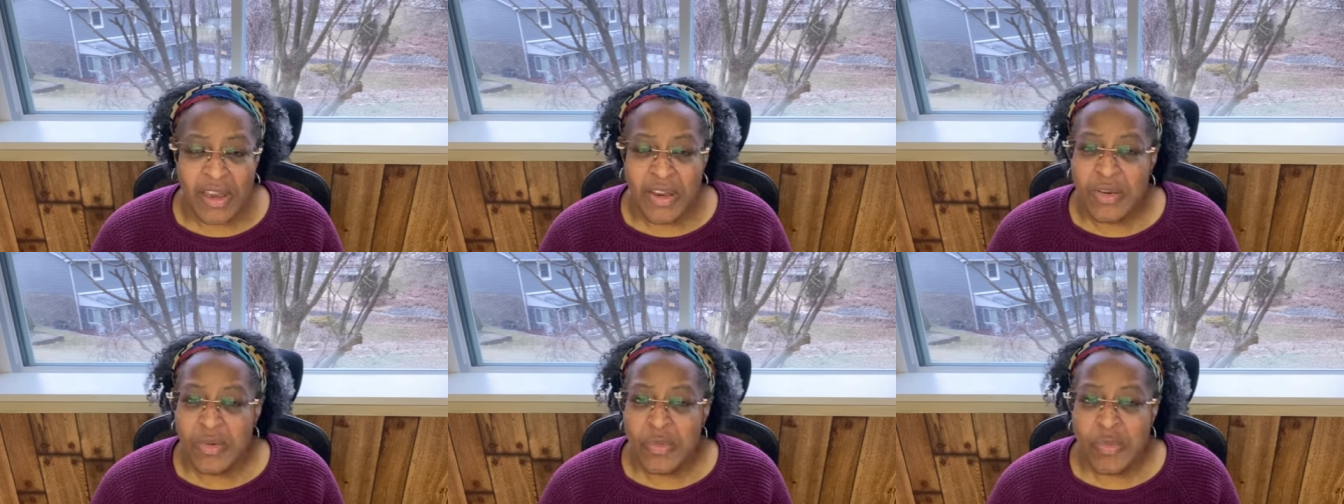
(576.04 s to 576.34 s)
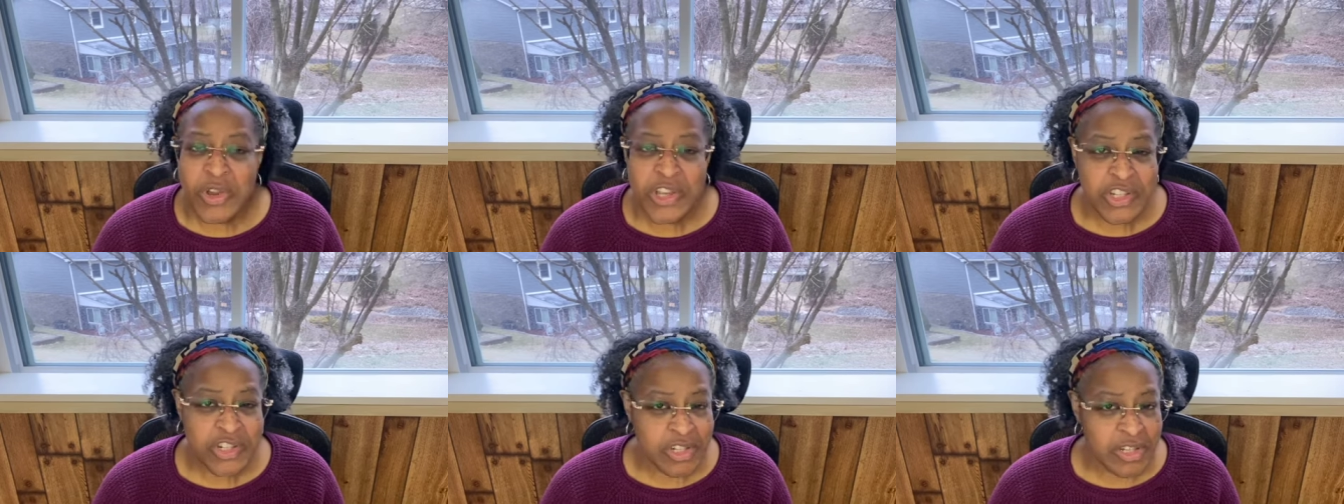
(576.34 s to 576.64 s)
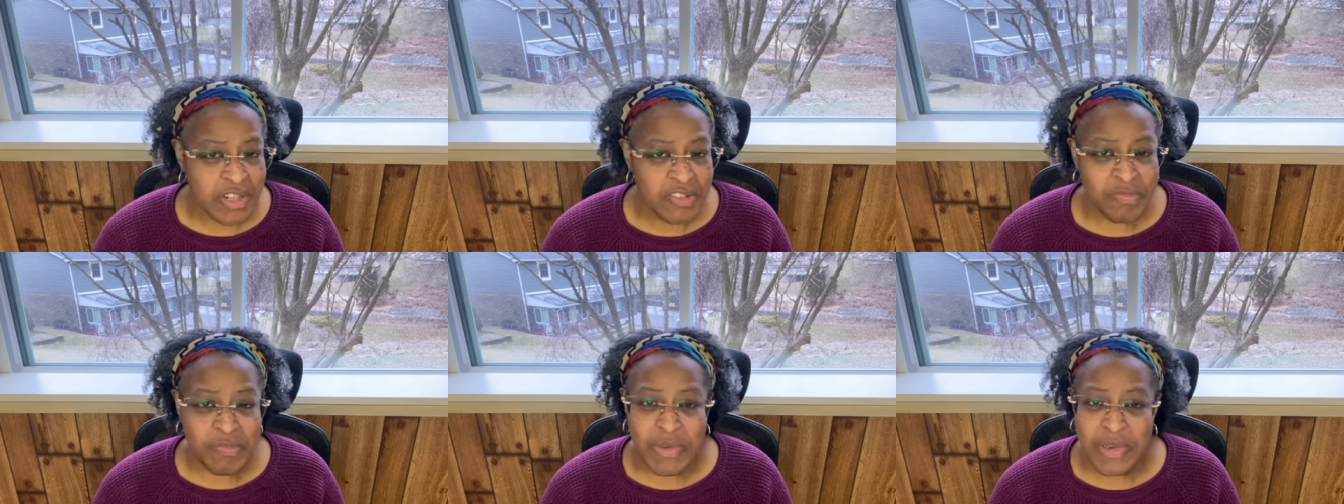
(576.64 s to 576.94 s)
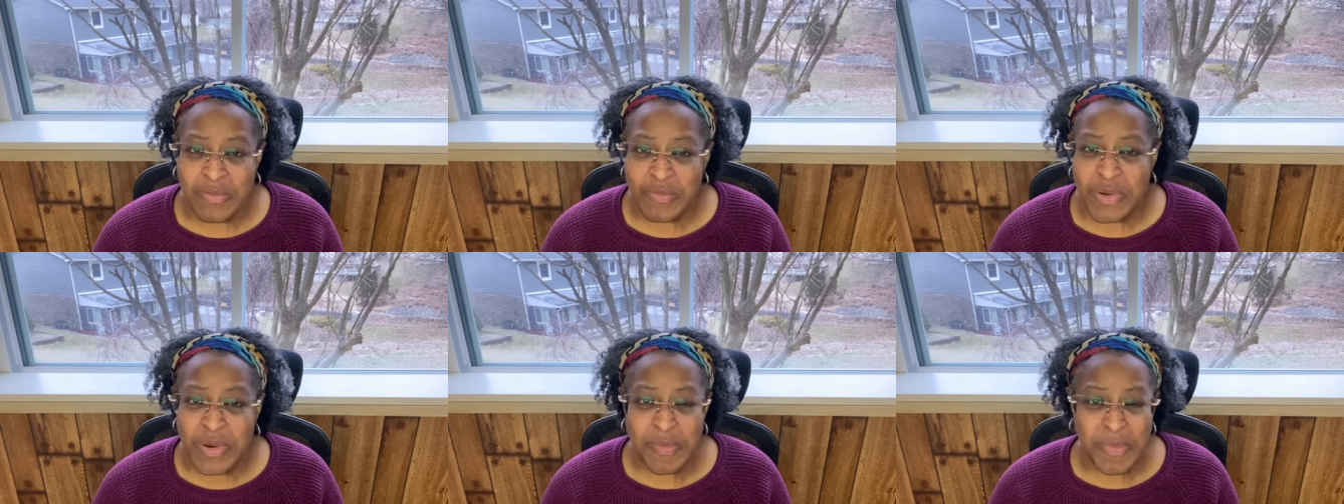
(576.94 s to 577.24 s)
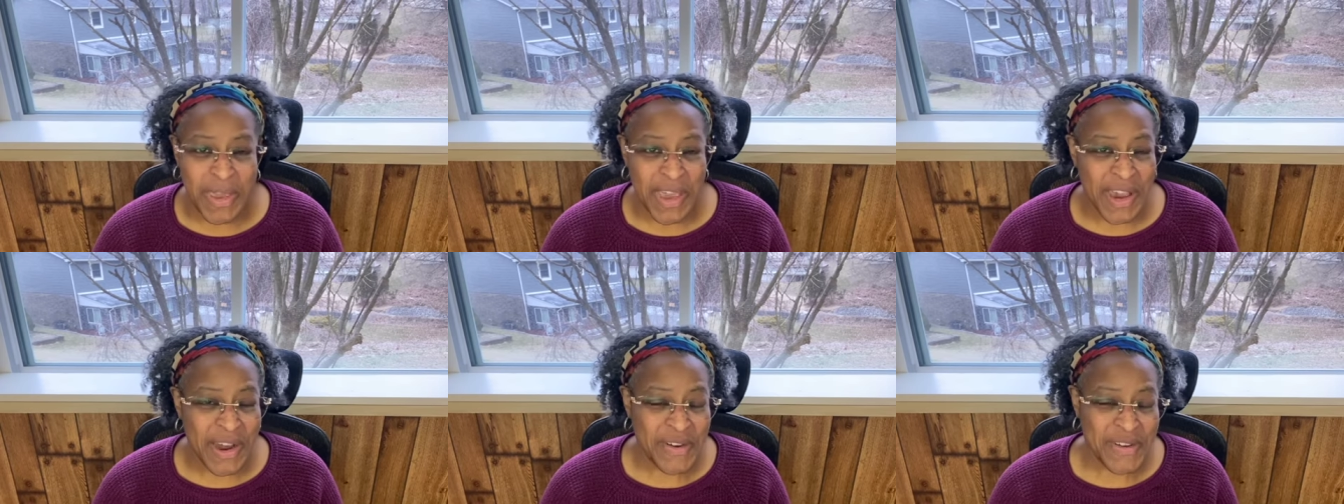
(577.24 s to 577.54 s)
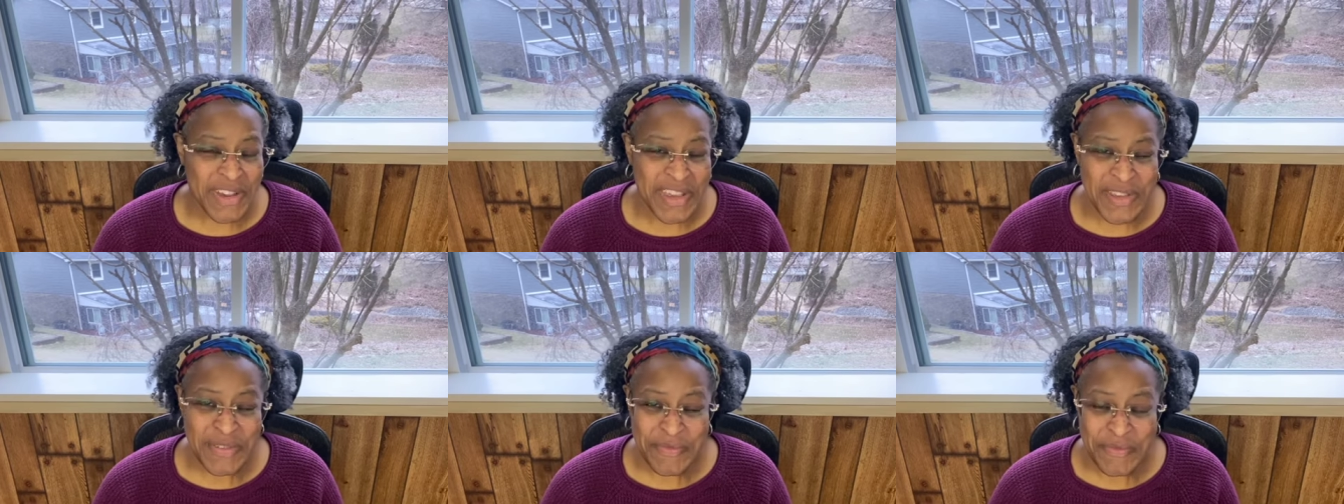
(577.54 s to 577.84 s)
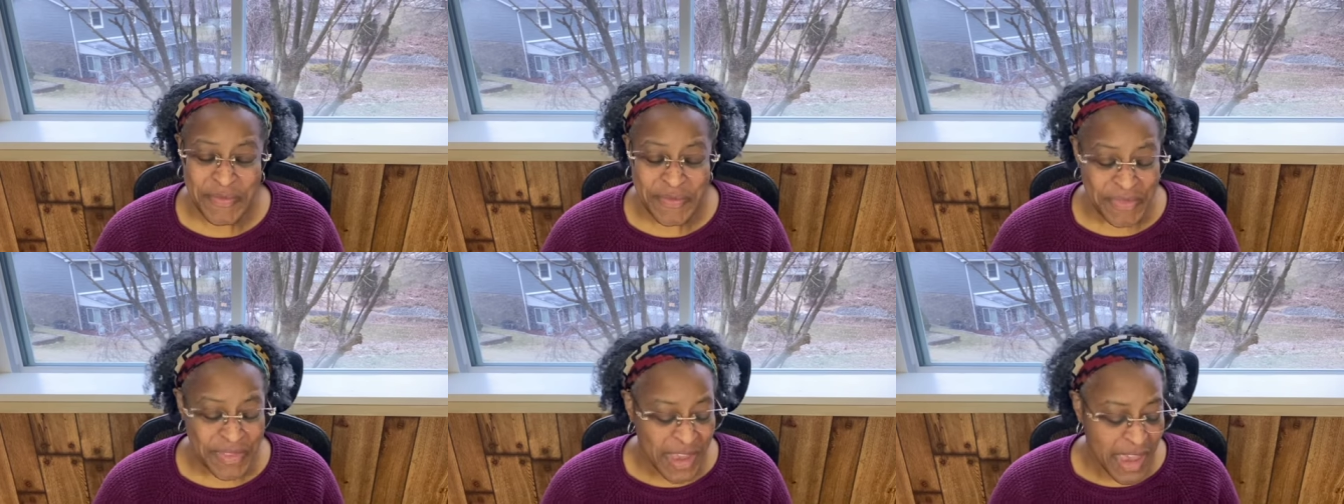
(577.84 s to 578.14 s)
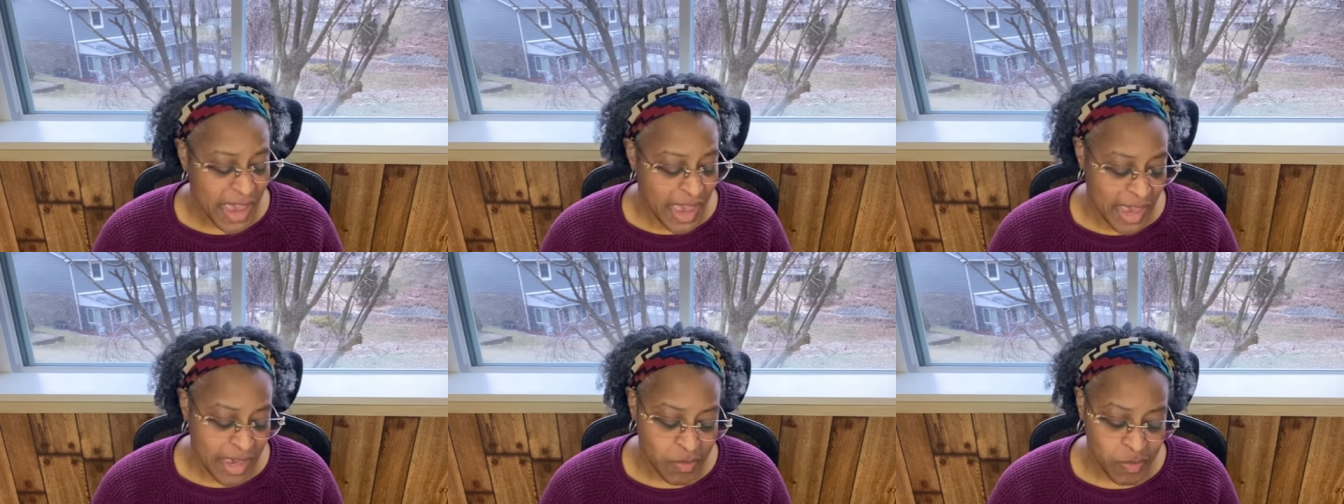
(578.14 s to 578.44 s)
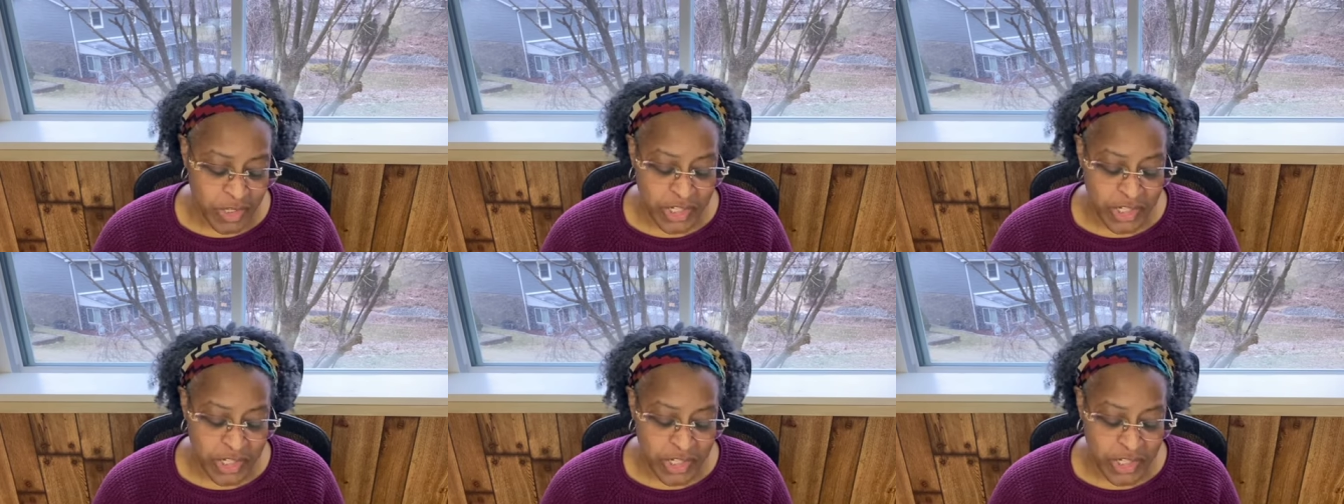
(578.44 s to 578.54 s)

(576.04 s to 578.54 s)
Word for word: we should have been preparing and